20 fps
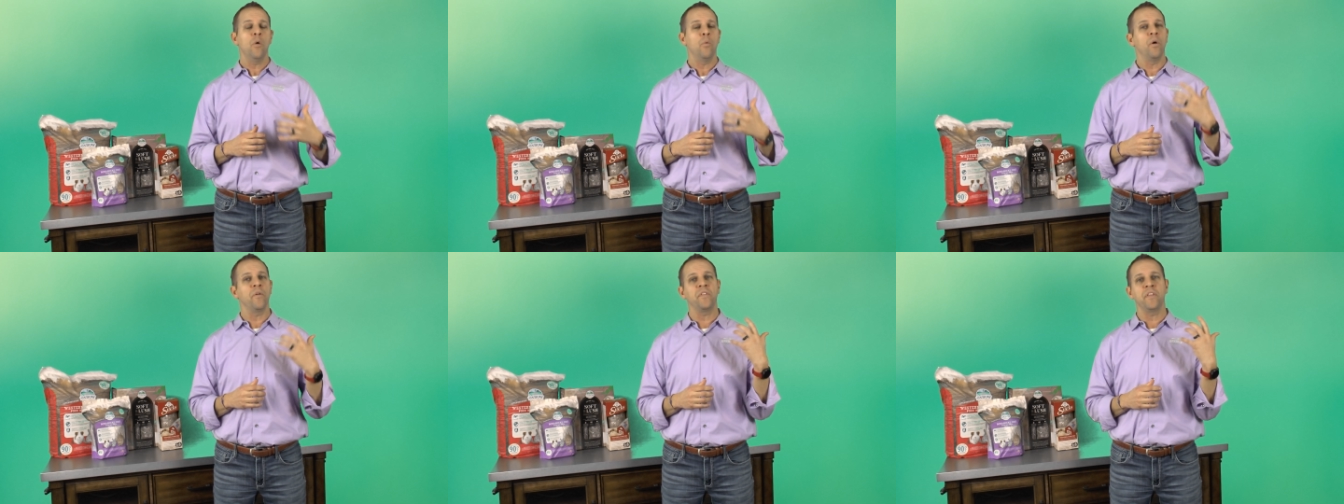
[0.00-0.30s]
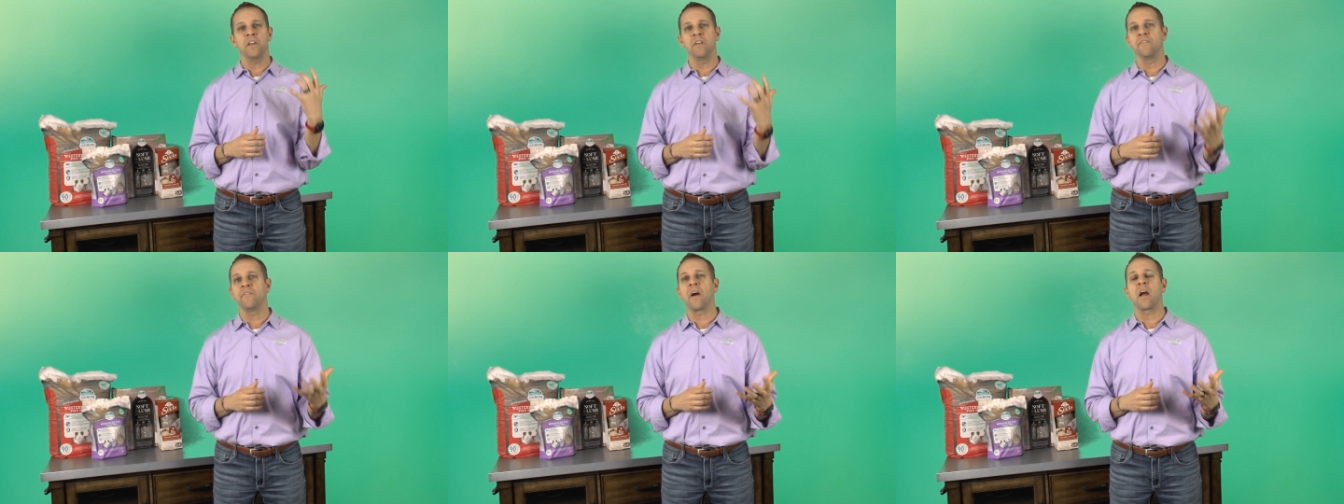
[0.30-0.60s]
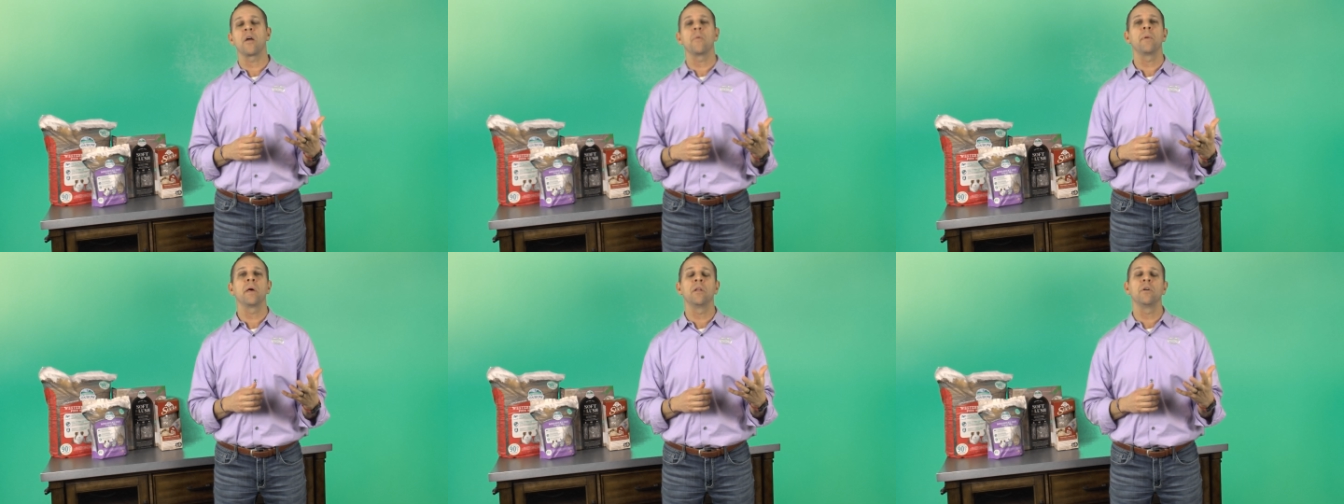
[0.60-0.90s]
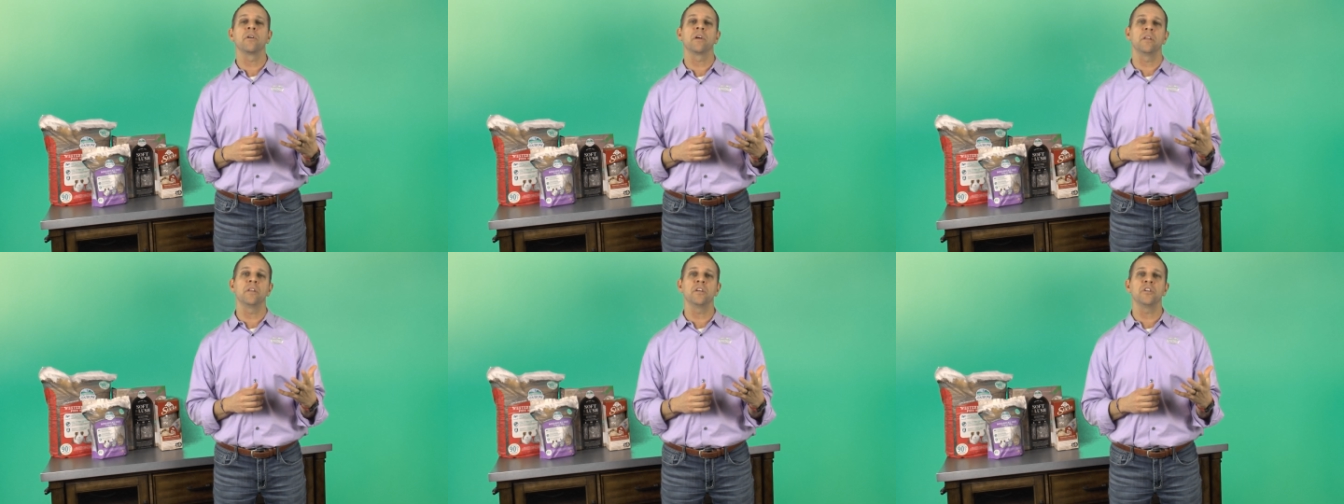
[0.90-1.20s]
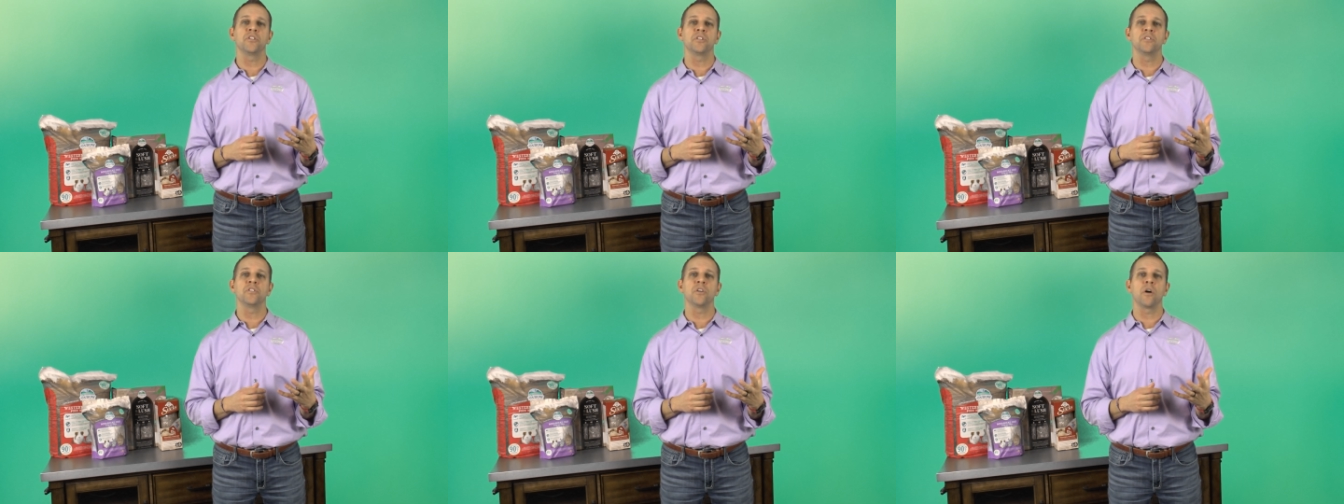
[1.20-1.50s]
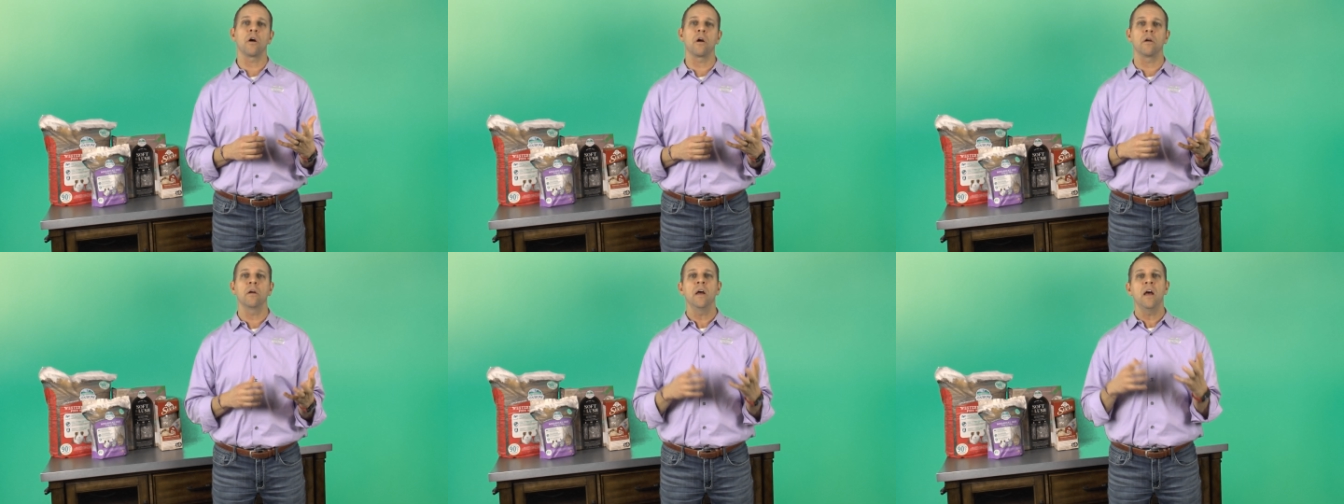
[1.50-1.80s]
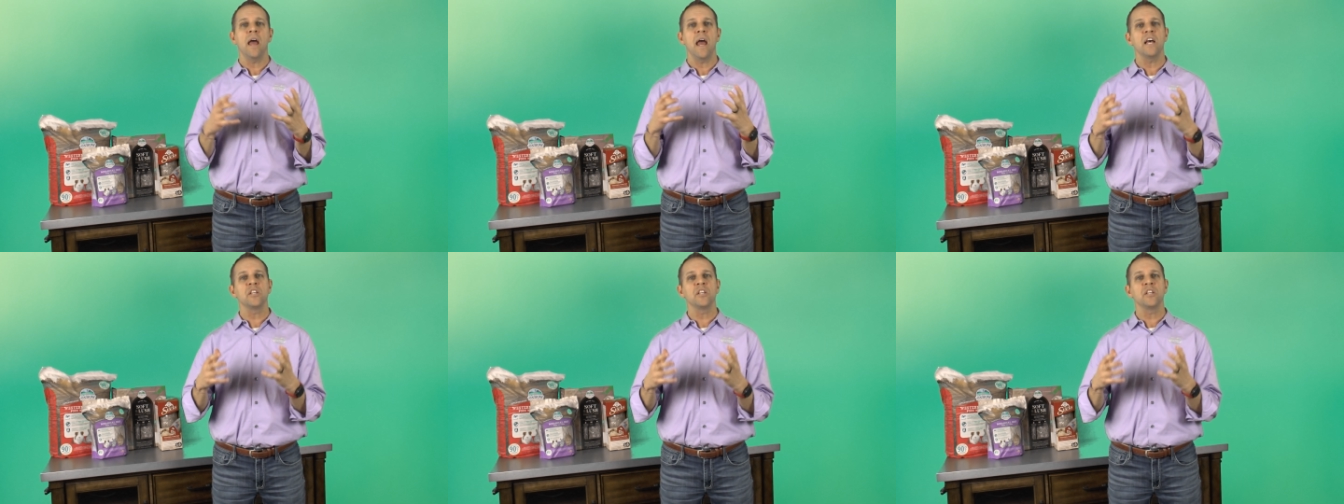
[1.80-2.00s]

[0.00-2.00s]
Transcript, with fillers: what the environmental conditions are,